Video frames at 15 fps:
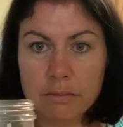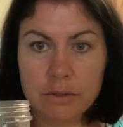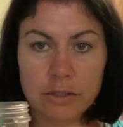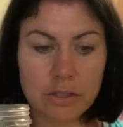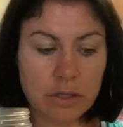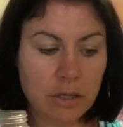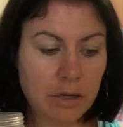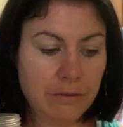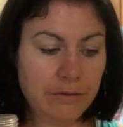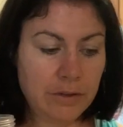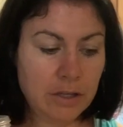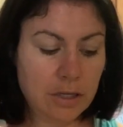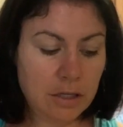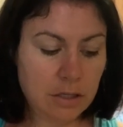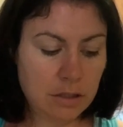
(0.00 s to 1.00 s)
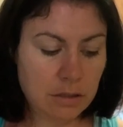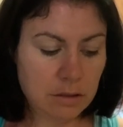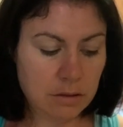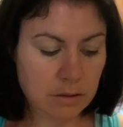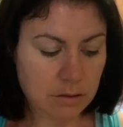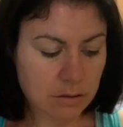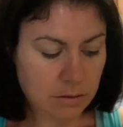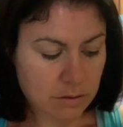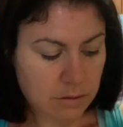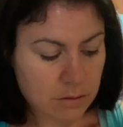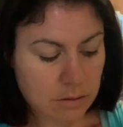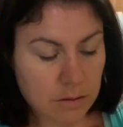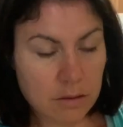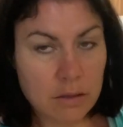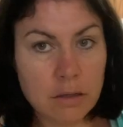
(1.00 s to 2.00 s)
your coffee in it. I'm
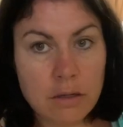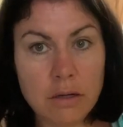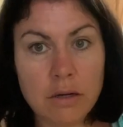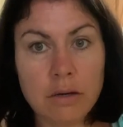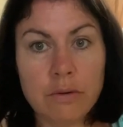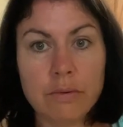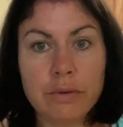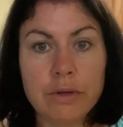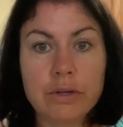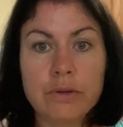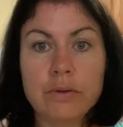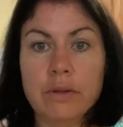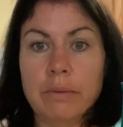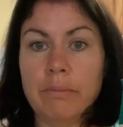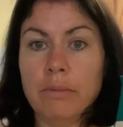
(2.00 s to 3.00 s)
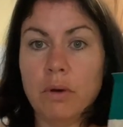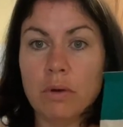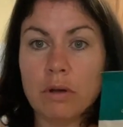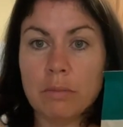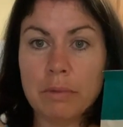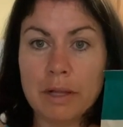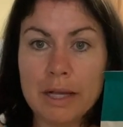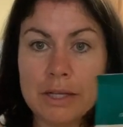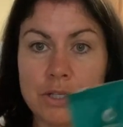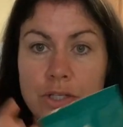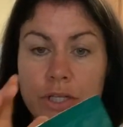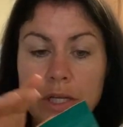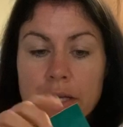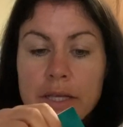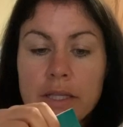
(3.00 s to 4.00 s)
gonna do the Mocha Blast
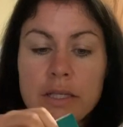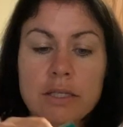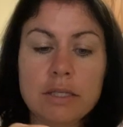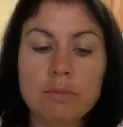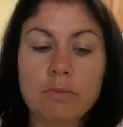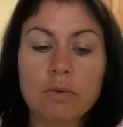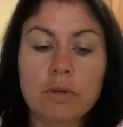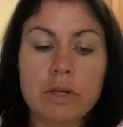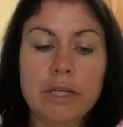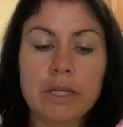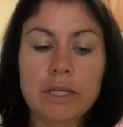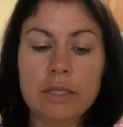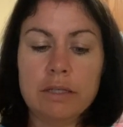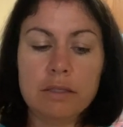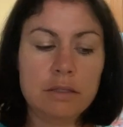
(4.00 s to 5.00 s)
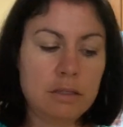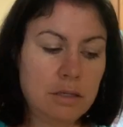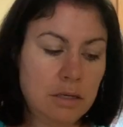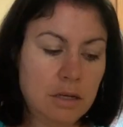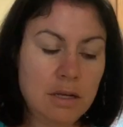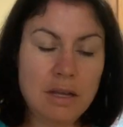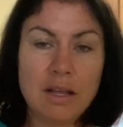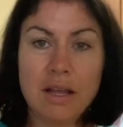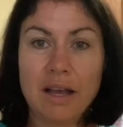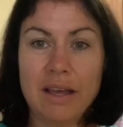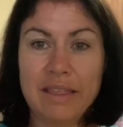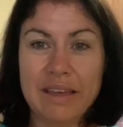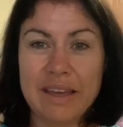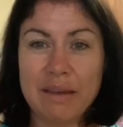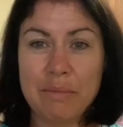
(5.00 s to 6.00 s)
shake this morning. I
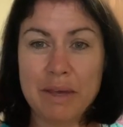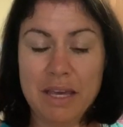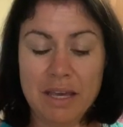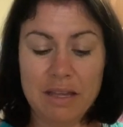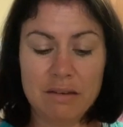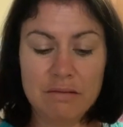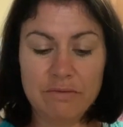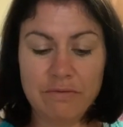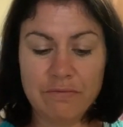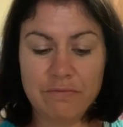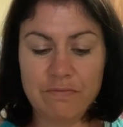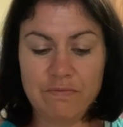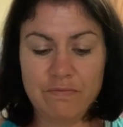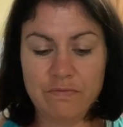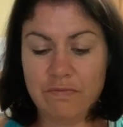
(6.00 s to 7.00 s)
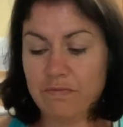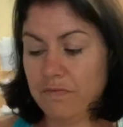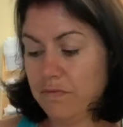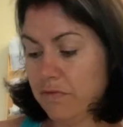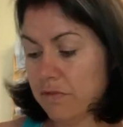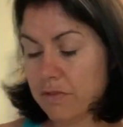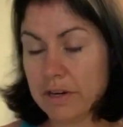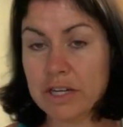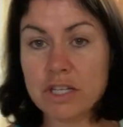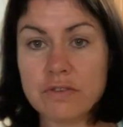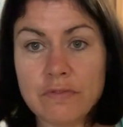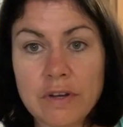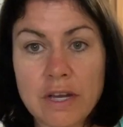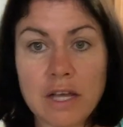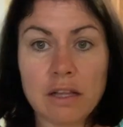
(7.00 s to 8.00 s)
think I made French
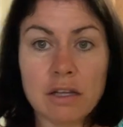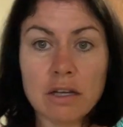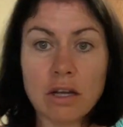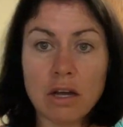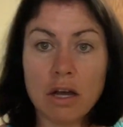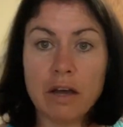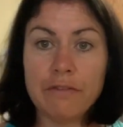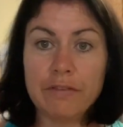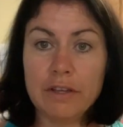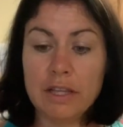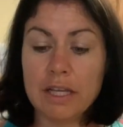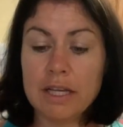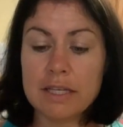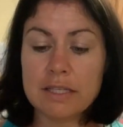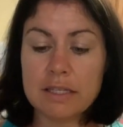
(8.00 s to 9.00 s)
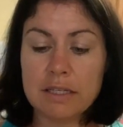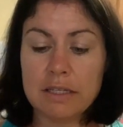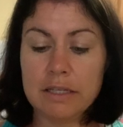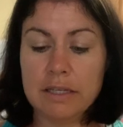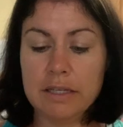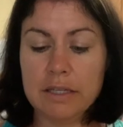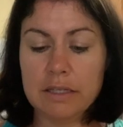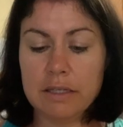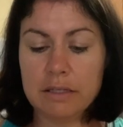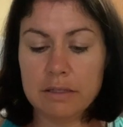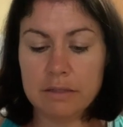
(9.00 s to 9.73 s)
vanilla coffee last night.